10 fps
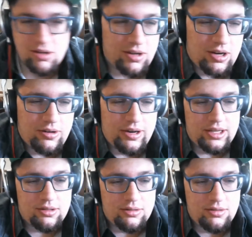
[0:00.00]
Alright,
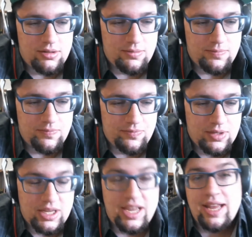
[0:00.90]
so
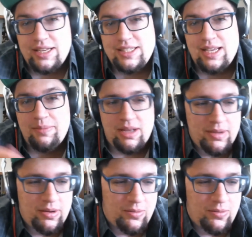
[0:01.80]
again, because I'm at